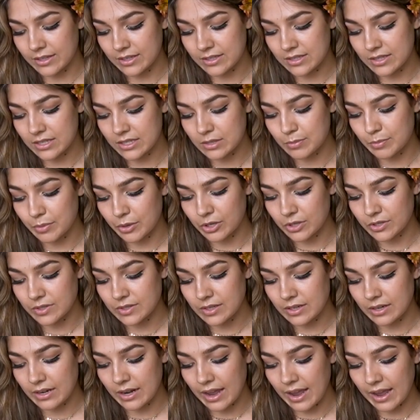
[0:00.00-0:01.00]
does this
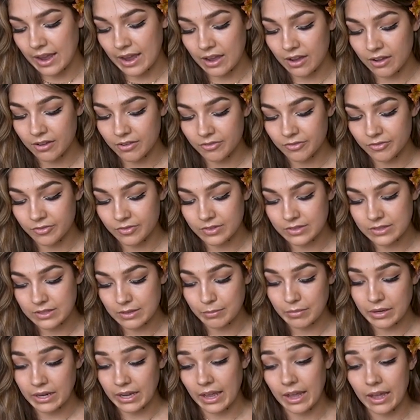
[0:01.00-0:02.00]
person have
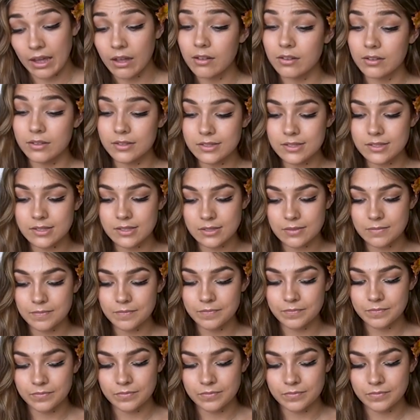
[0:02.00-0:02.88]
somebody else?